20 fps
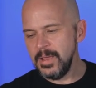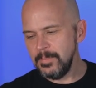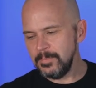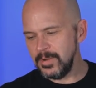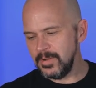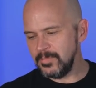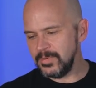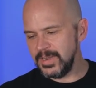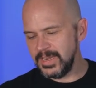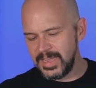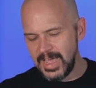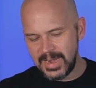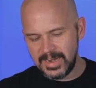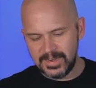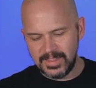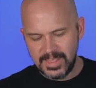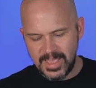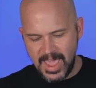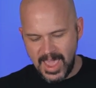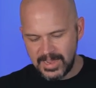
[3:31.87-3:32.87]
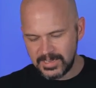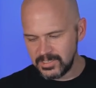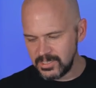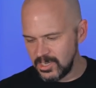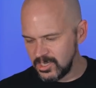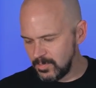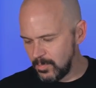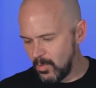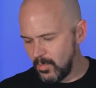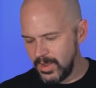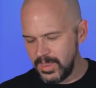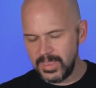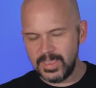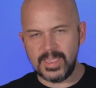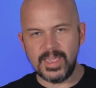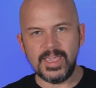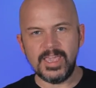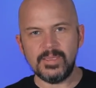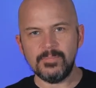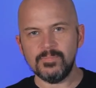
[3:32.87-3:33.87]
But when it got into the access point
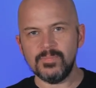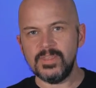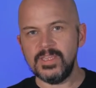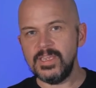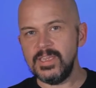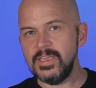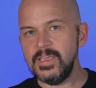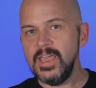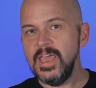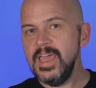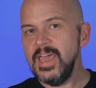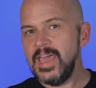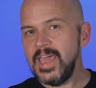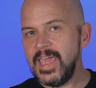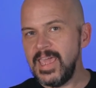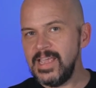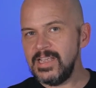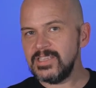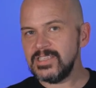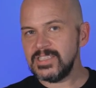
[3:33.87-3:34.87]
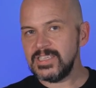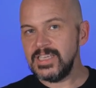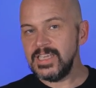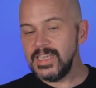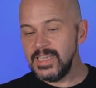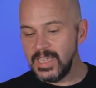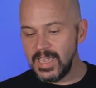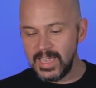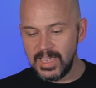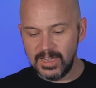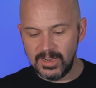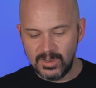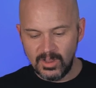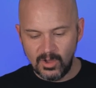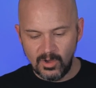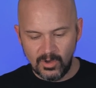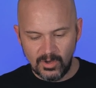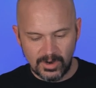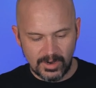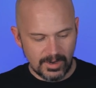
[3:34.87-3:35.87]
game, the
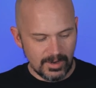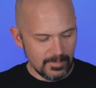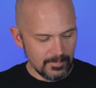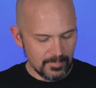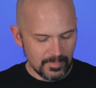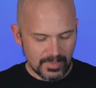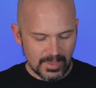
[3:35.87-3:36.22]
ACLR,